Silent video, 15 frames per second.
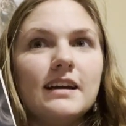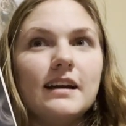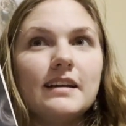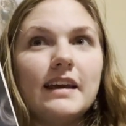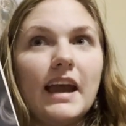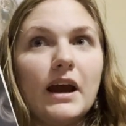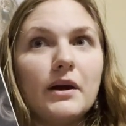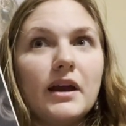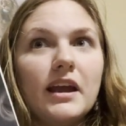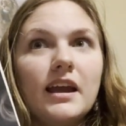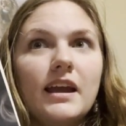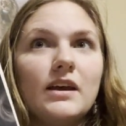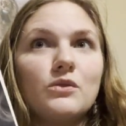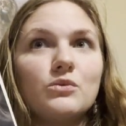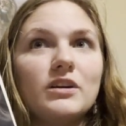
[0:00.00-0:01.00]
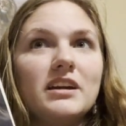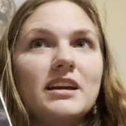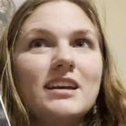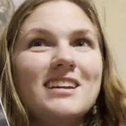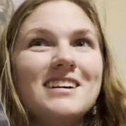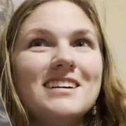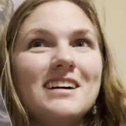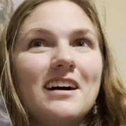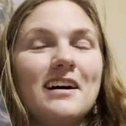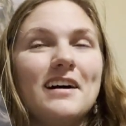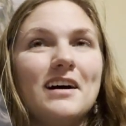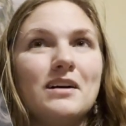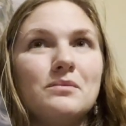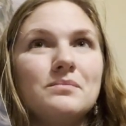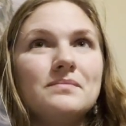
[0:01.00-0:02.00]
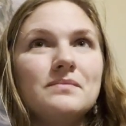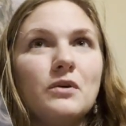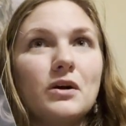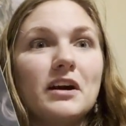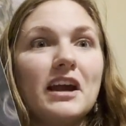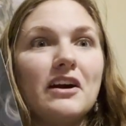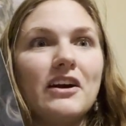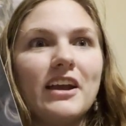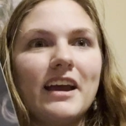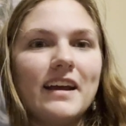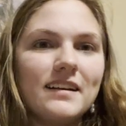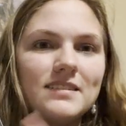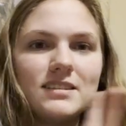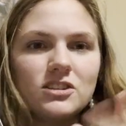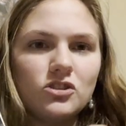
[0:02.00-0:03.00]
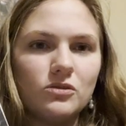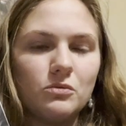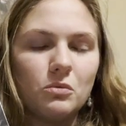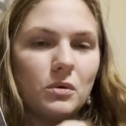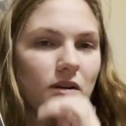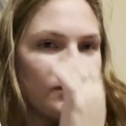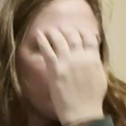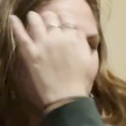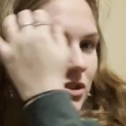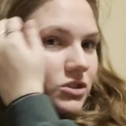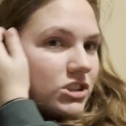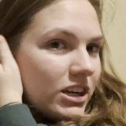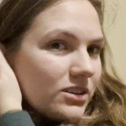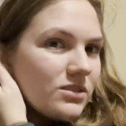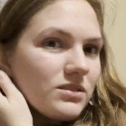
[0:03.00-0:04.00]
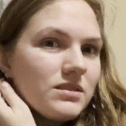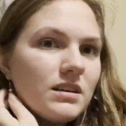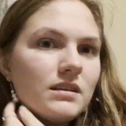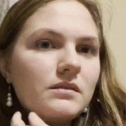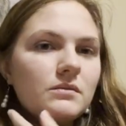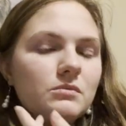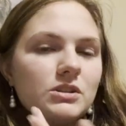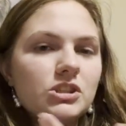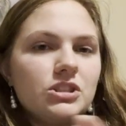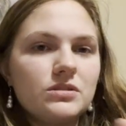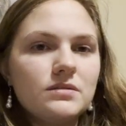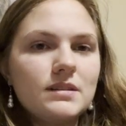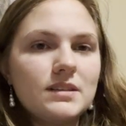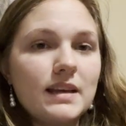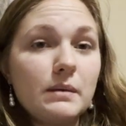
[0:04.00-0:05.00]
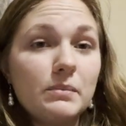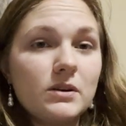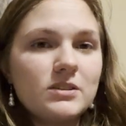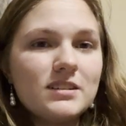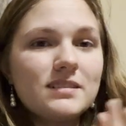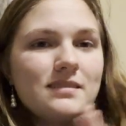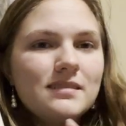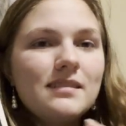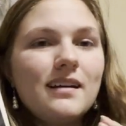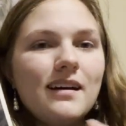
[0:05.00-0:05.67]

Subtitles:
Carrie Can Read, or Carrie Cakes, one of those two channels, which is the same person.